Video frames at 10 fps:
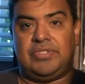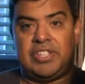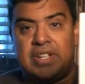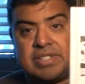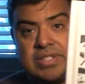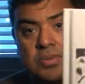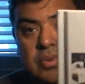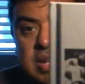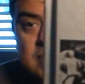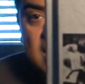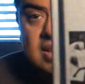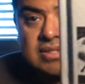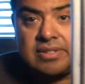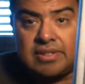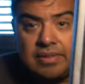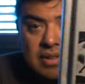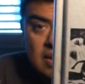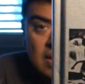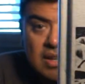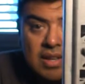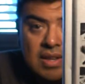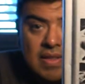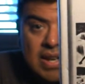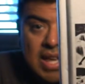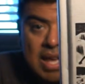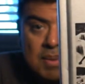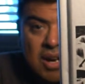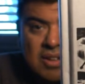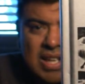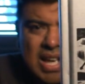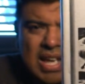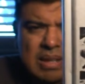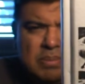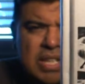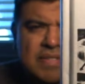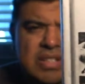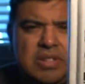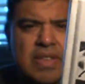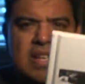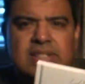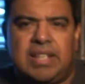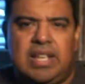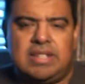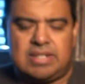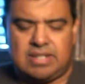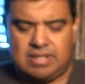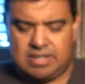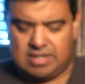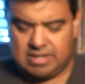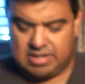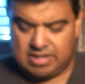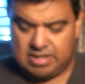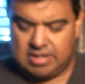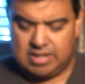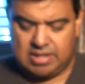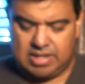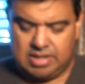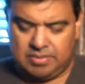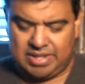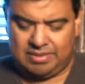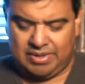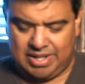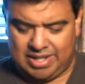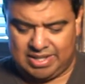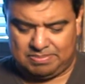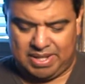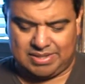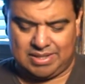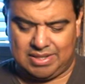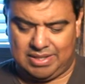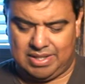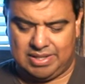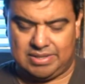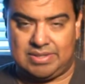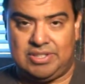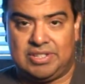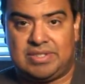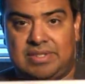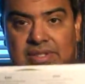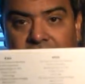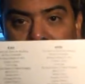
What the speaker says: Genesis remaster that came out, I believe, in 2008. And what it is basically is just,